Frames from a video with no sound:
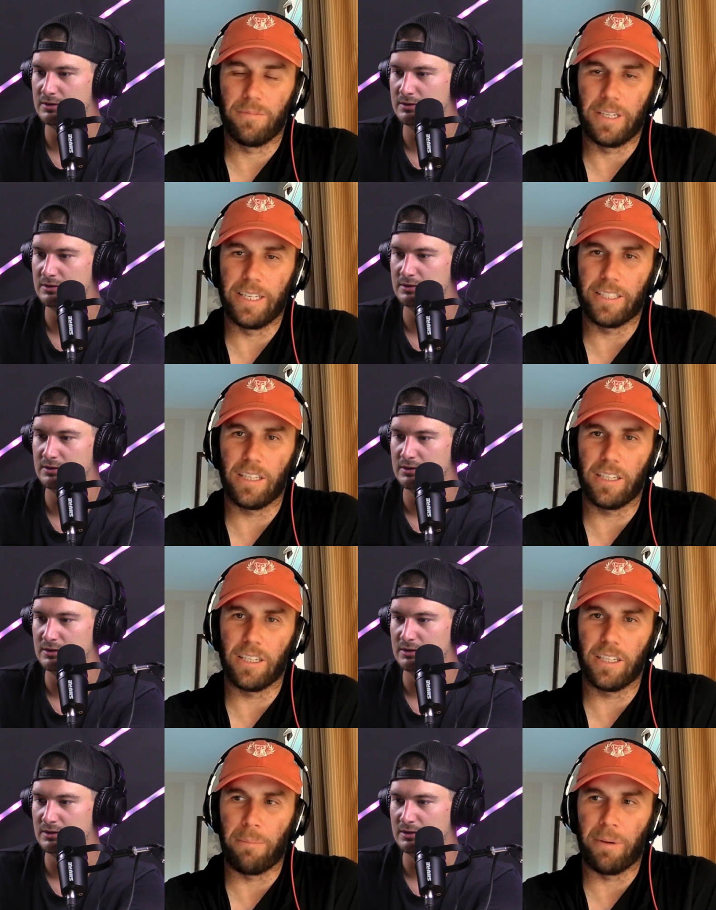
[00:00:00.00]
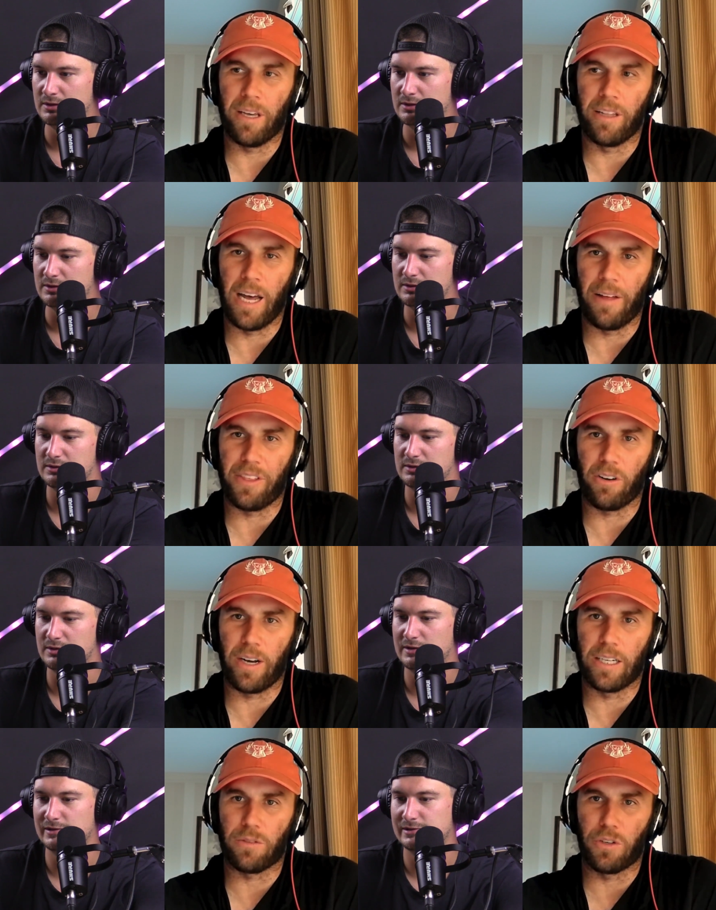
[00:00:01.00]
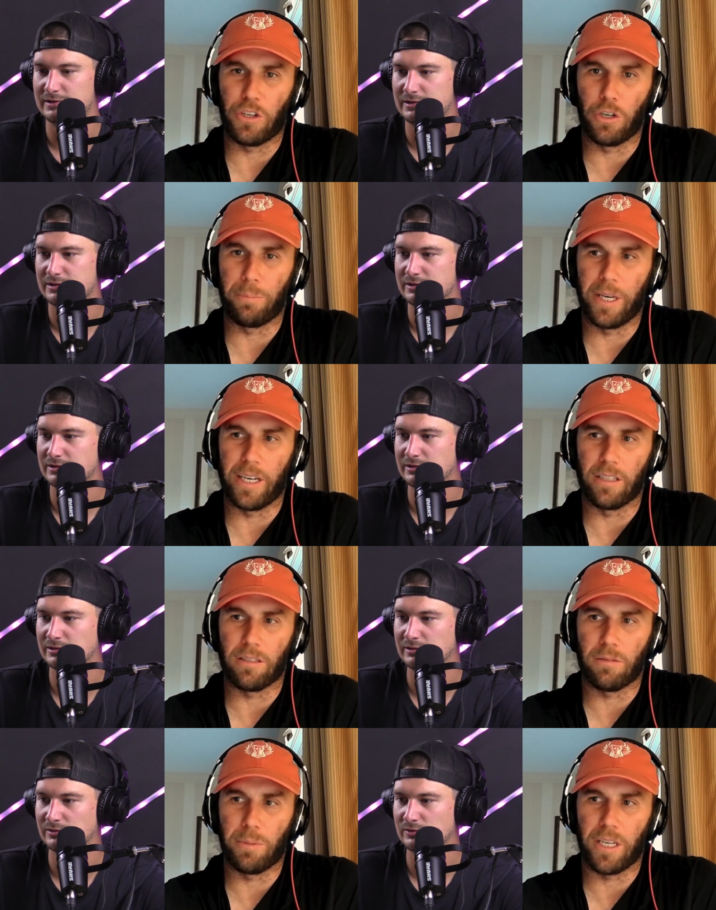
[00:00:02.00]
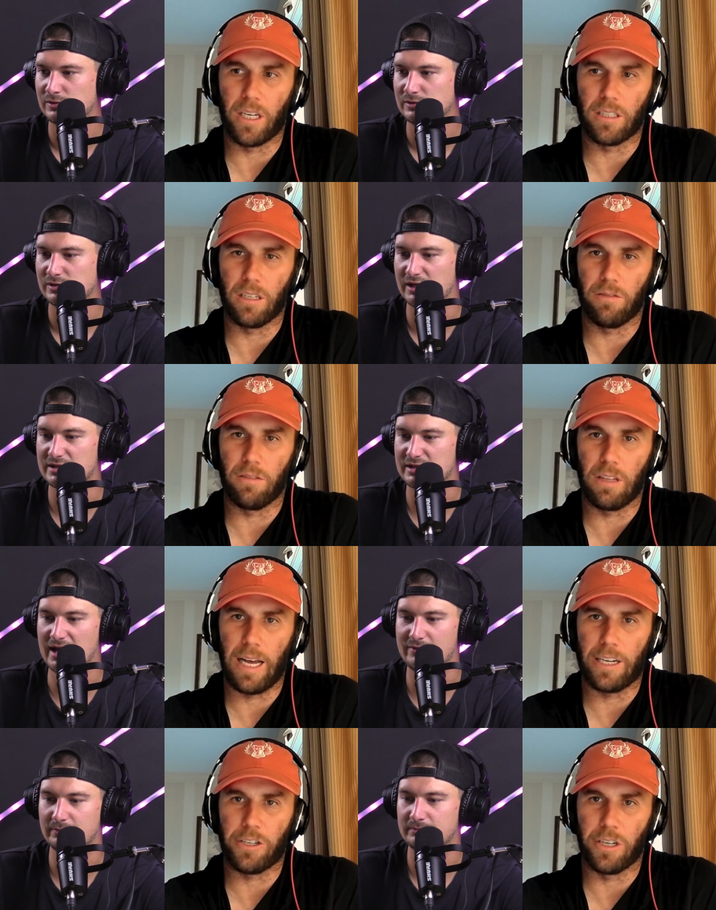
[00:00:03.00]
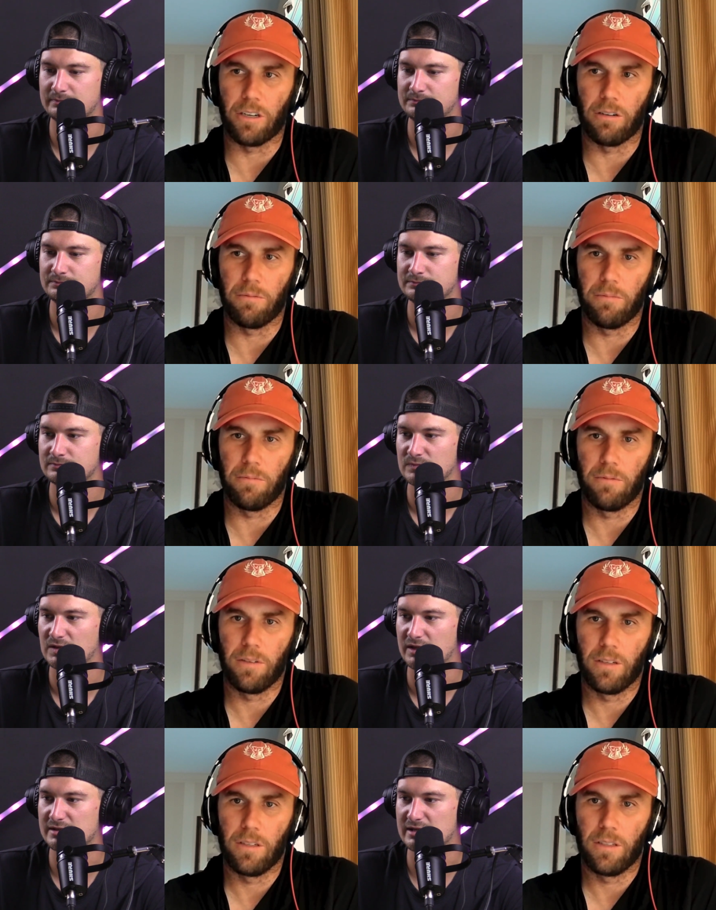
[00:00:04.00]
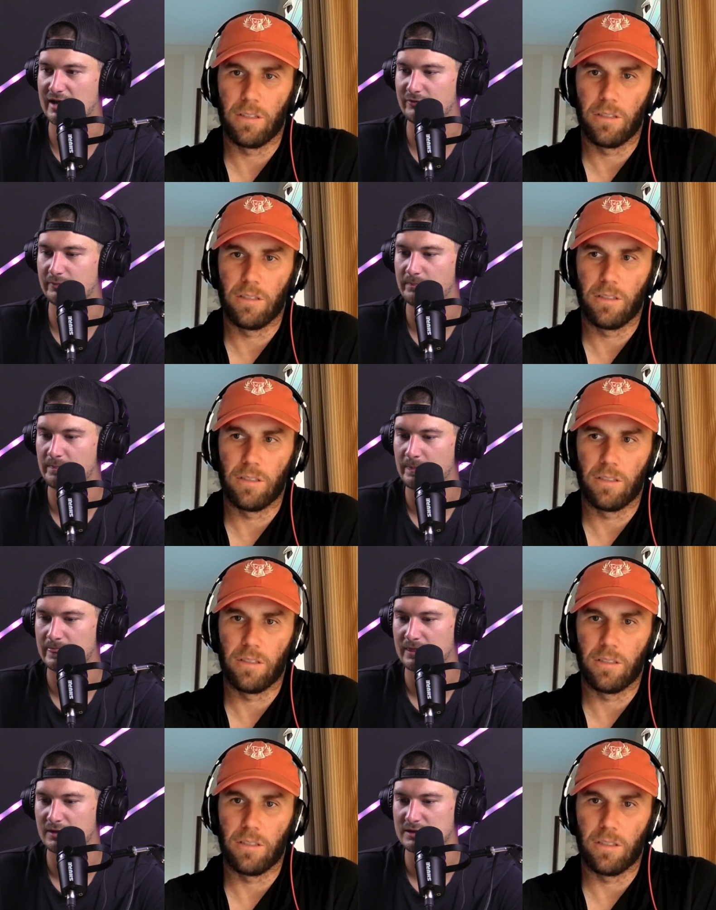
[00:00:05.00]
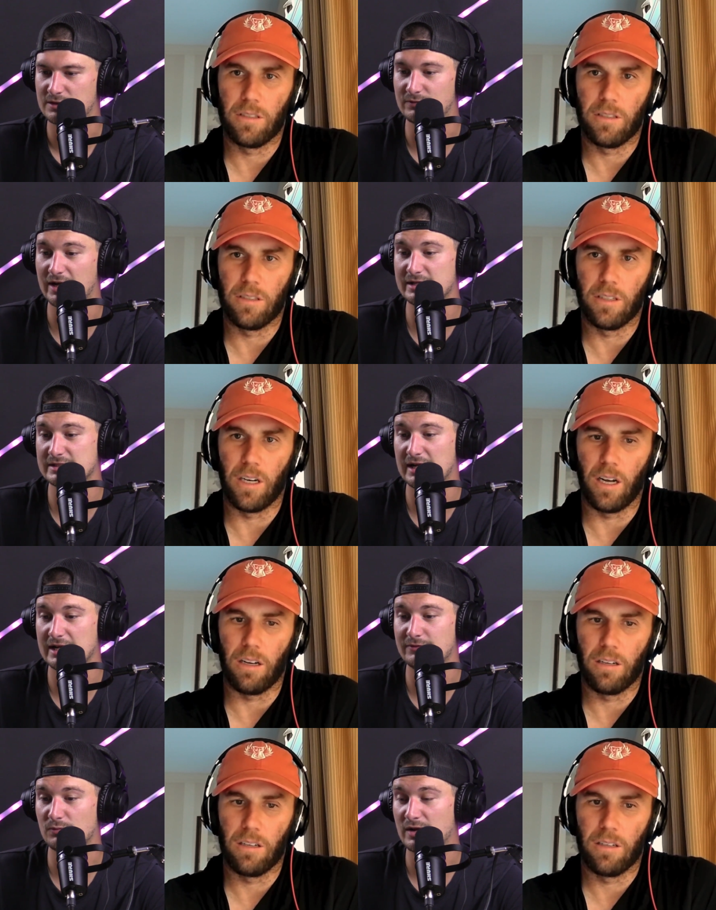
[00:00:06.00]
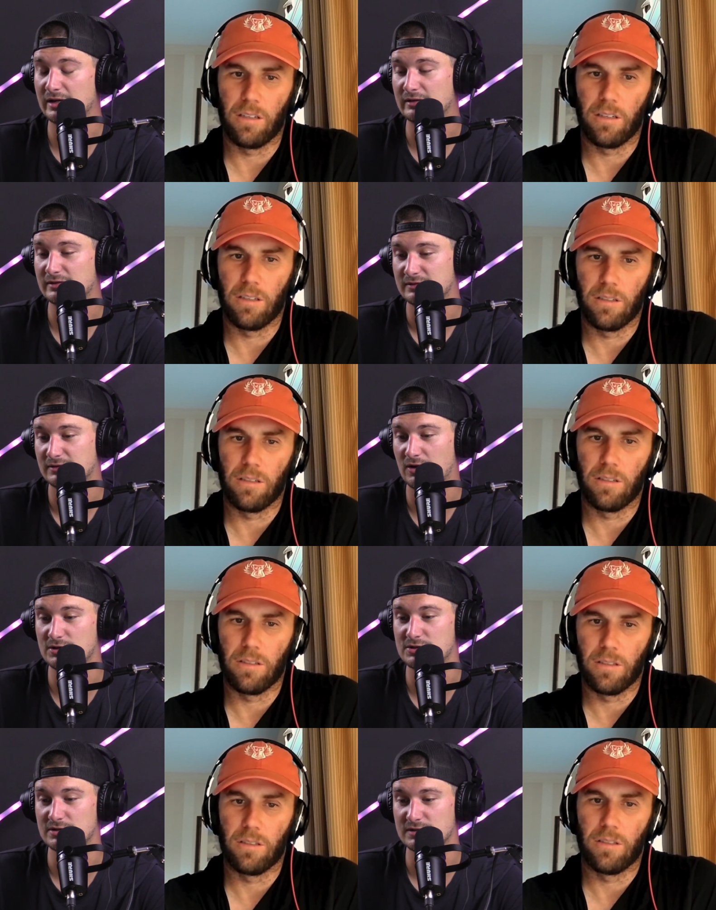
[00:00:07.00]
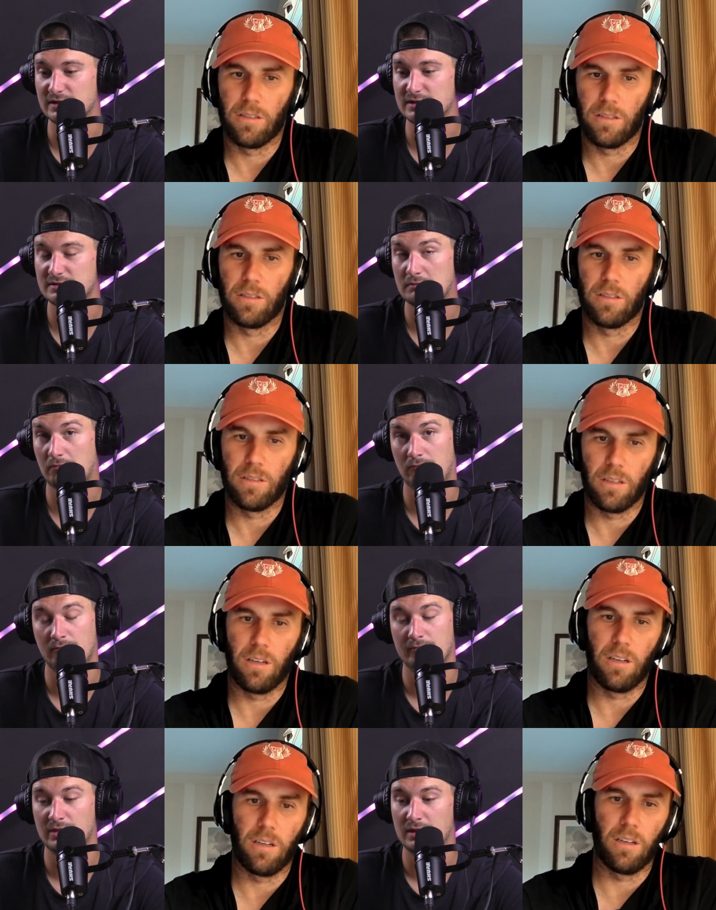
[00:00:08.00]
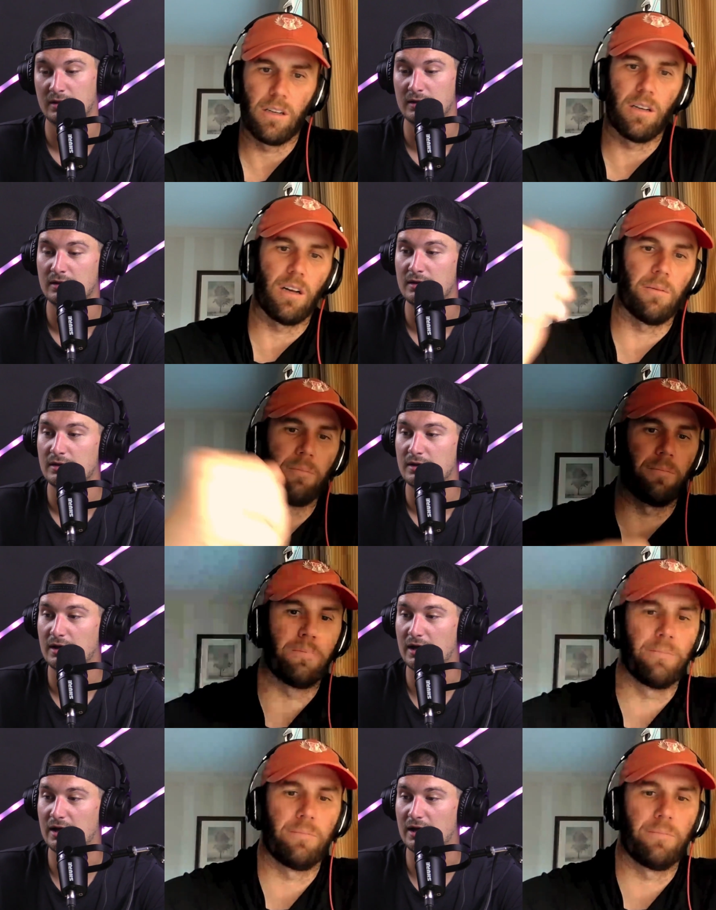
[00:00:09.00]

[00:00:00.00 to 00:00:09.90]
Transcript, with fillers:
Speaker 1: his list might be not the greatest for Europeans because he doesn't have last him.
Speaker 2: Year. He doesn't have him. Savina's yeah. not even ranked on Judah's list. Yeah. Uh,